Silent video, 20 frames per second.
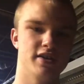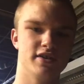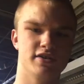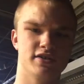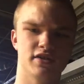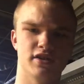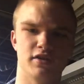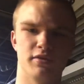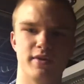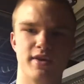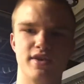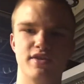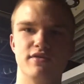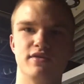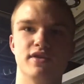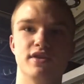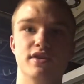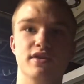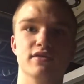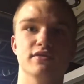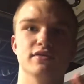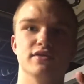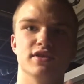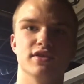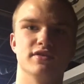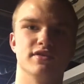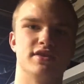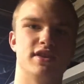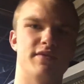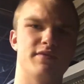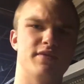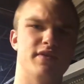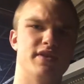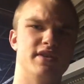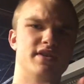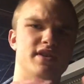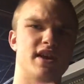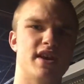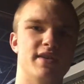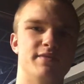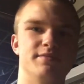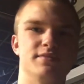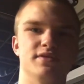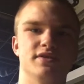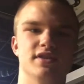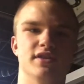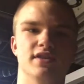So the way you can use those different types